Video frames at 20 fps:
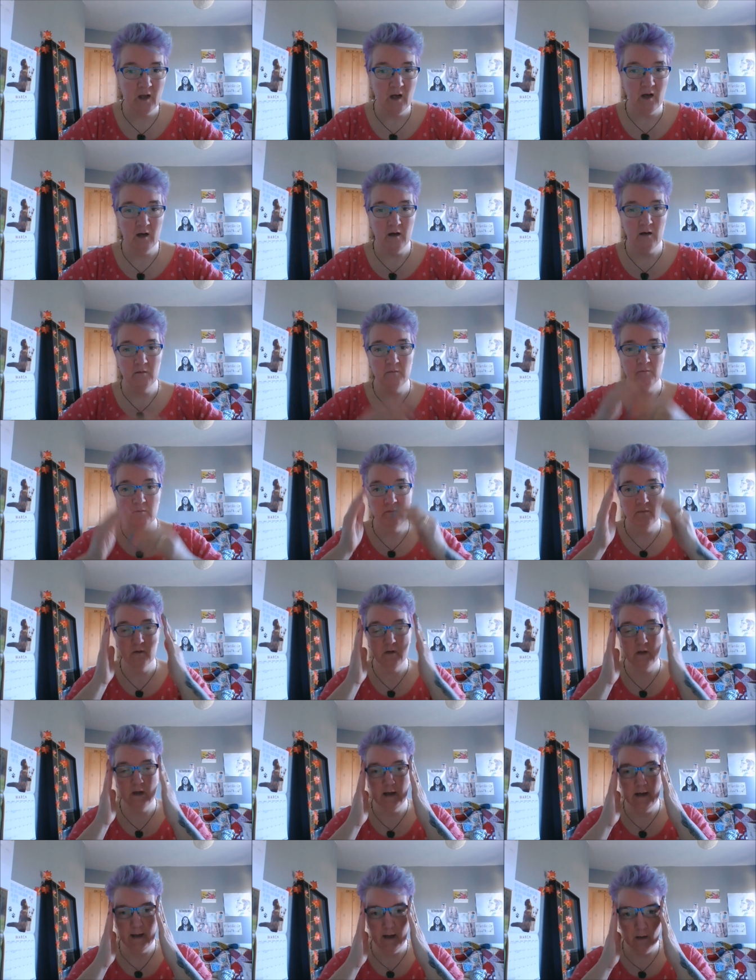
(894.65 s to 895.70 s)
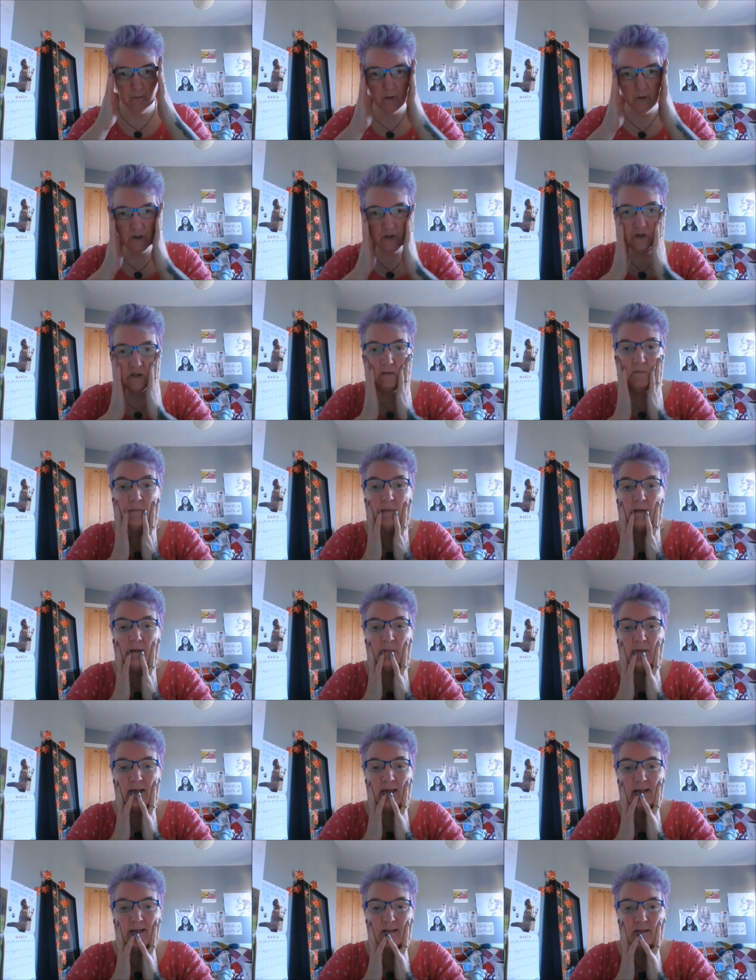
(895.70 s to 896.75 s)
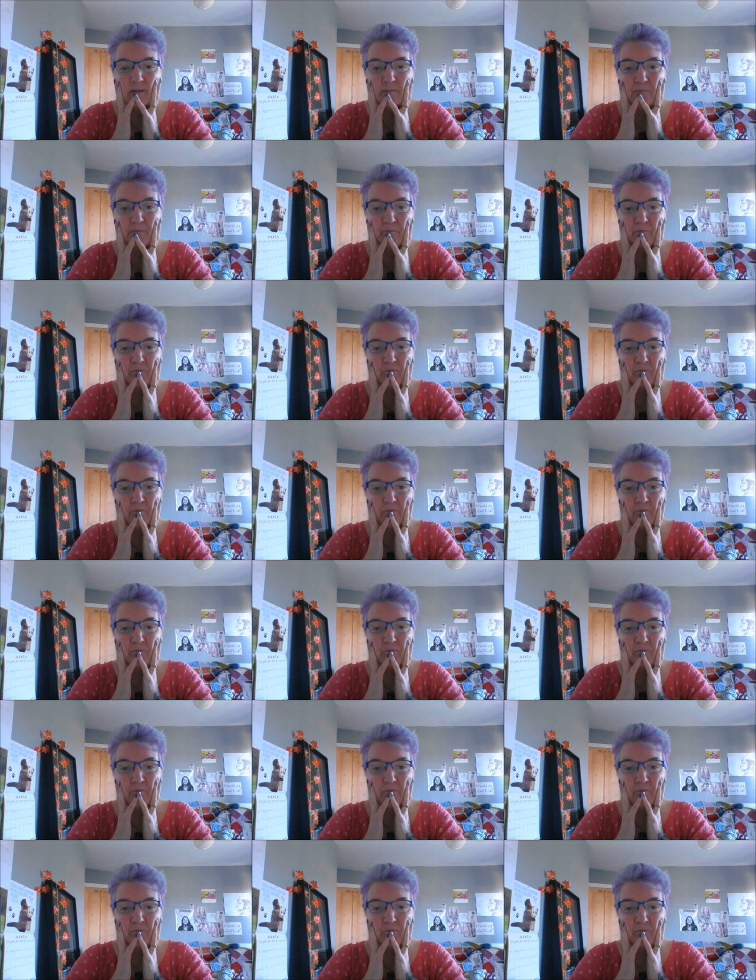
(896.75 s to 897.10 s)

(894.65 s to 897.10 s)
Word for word: Um, I, I, watch Gemma B makes,